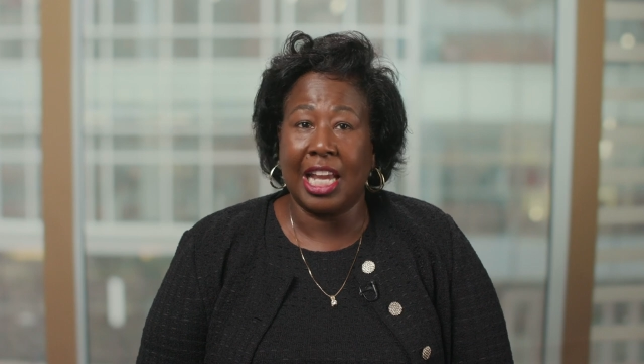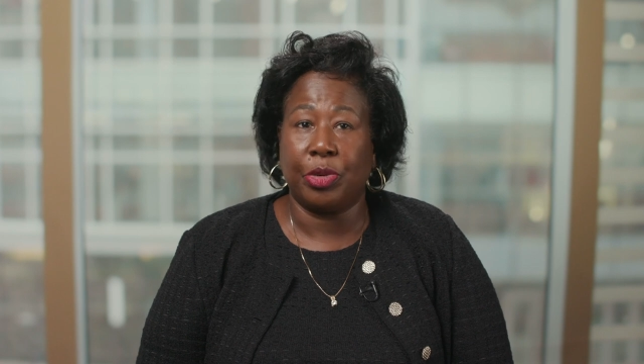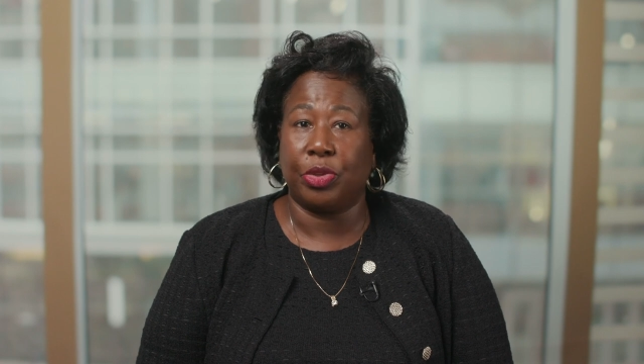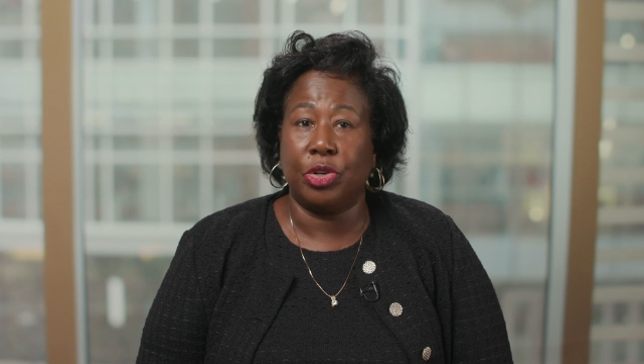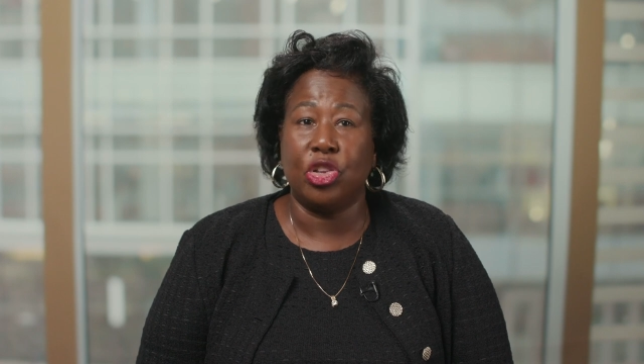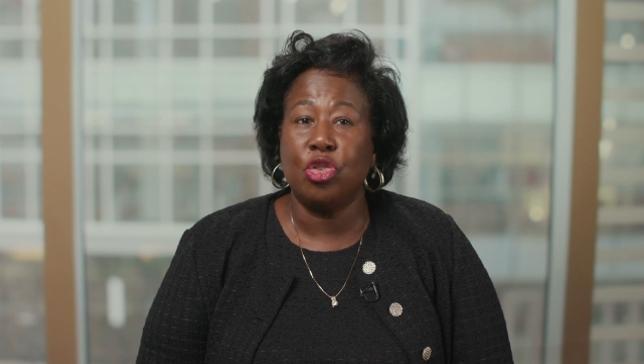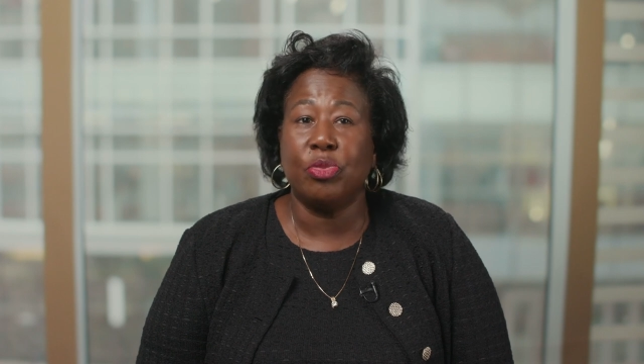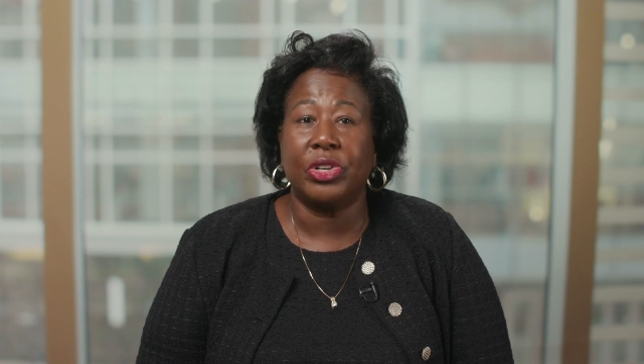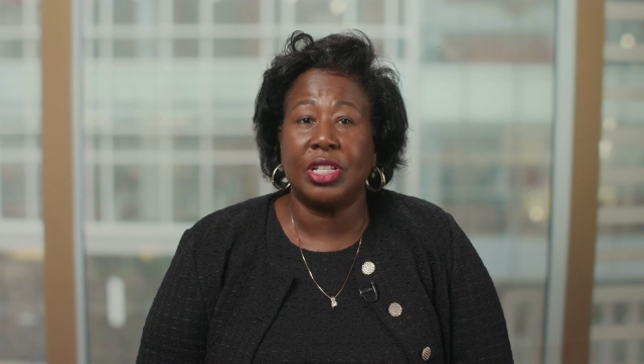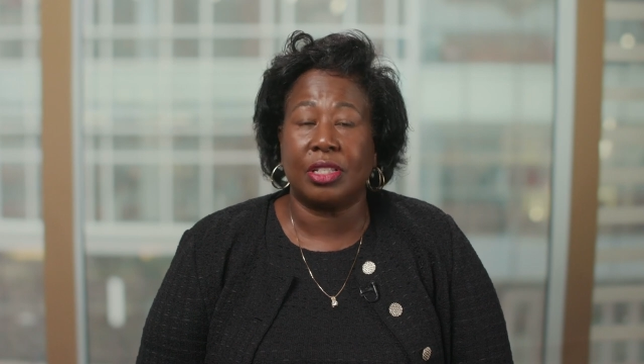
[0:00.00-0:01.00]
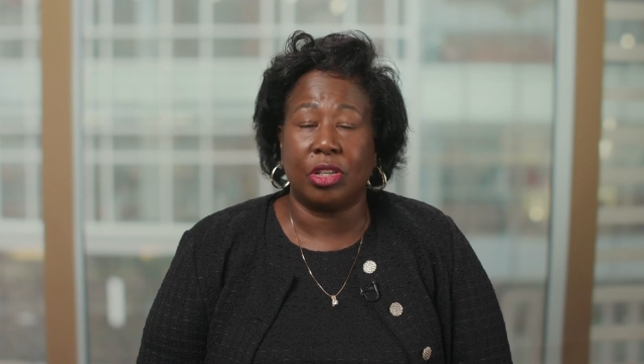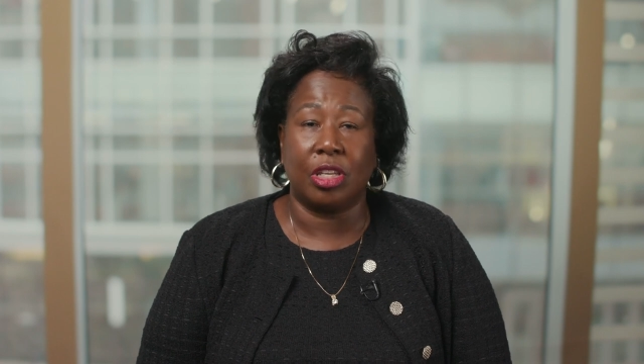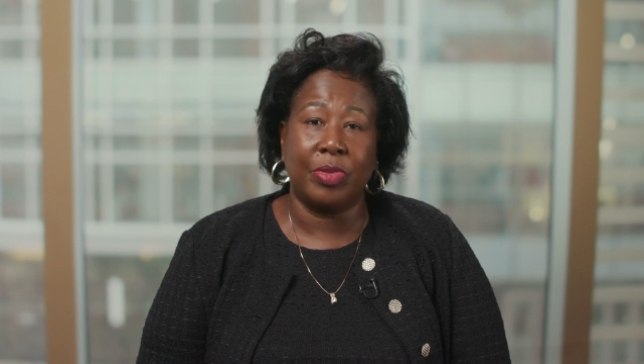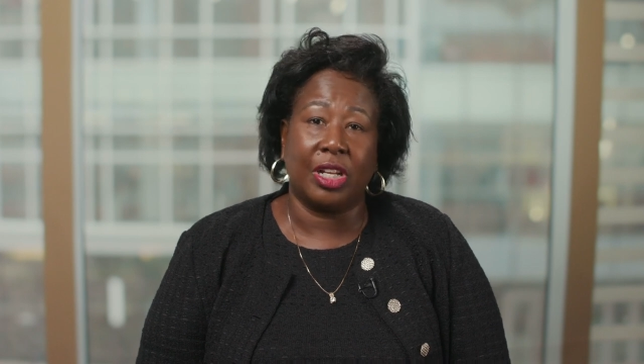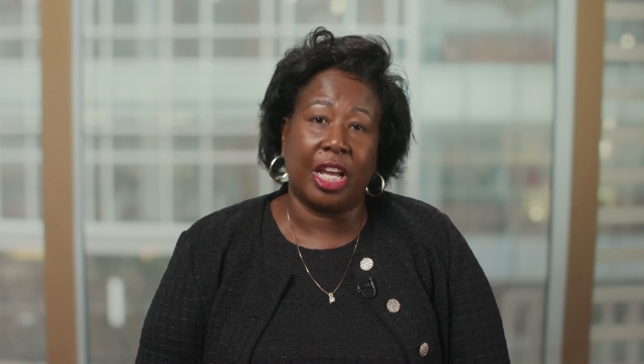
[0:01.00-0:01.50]
with numerous
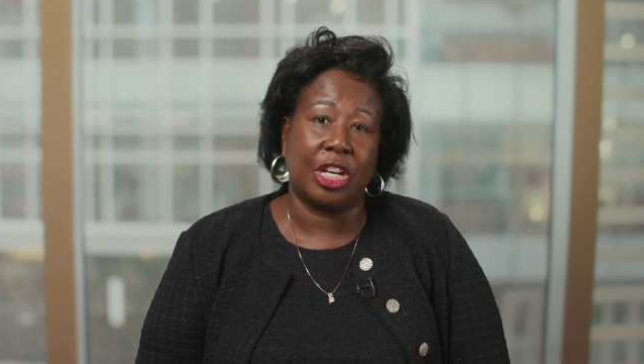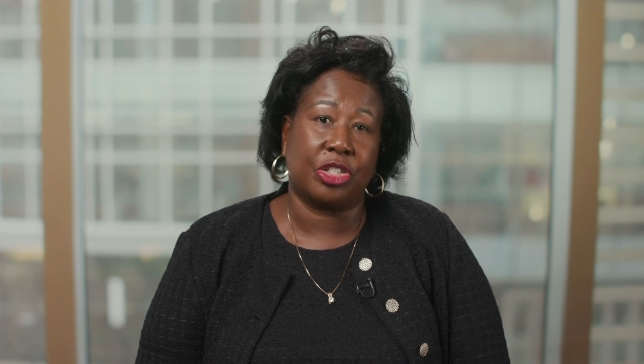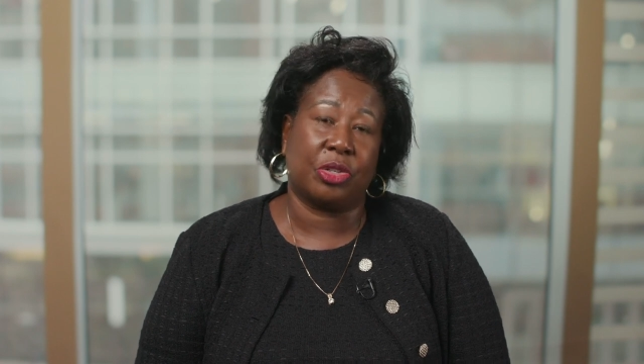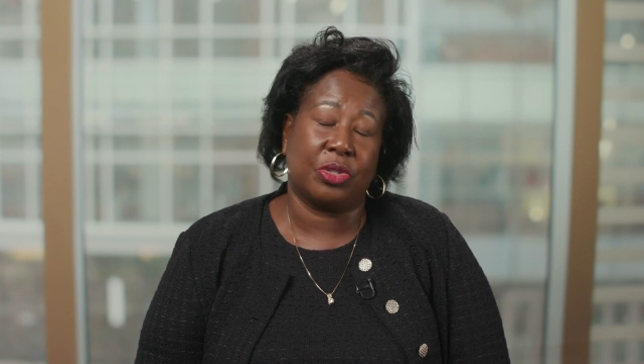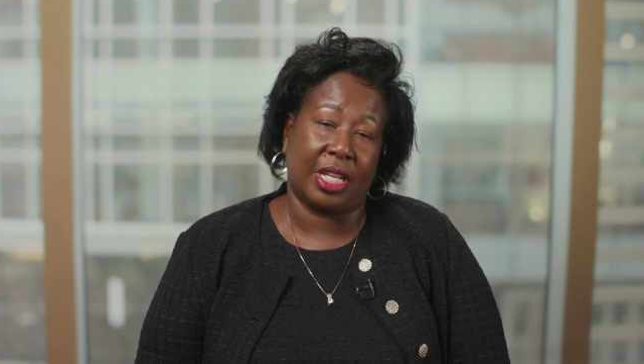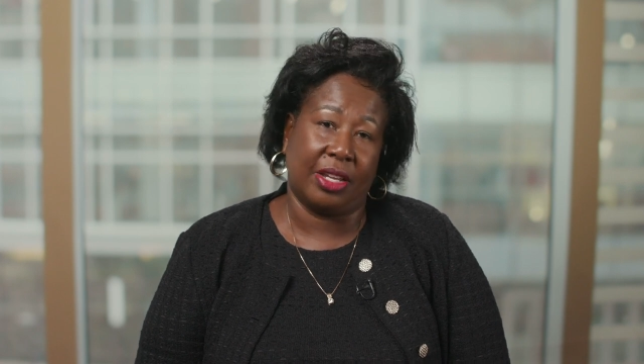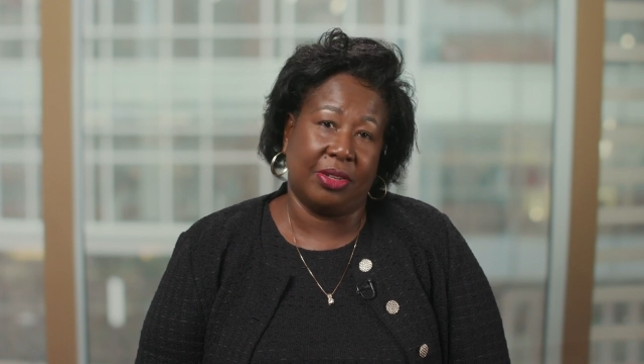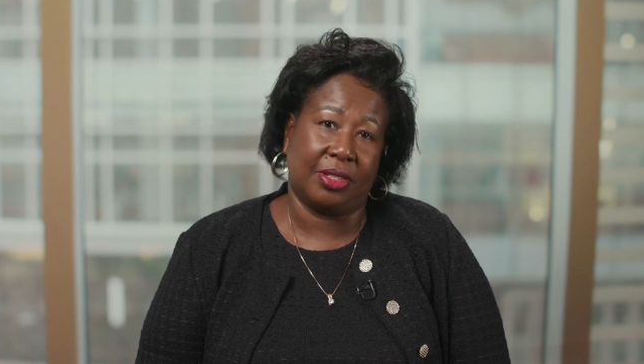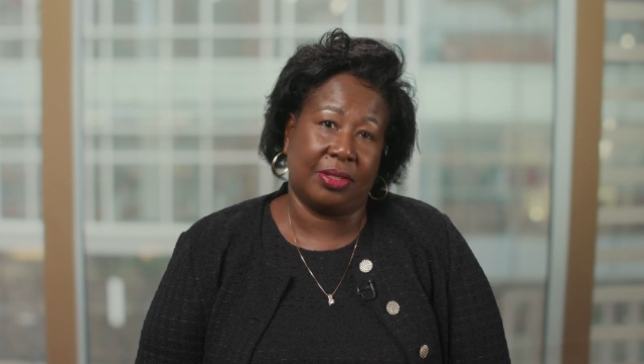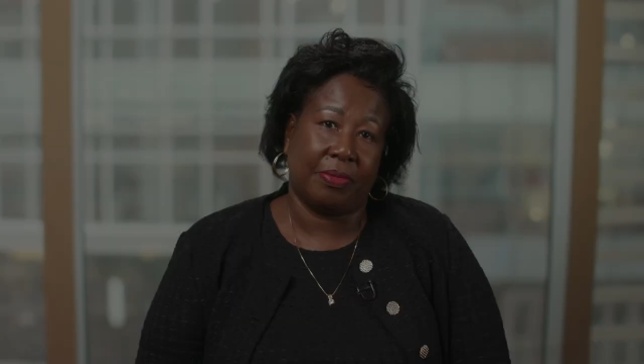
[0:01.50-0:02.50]
immunological cells.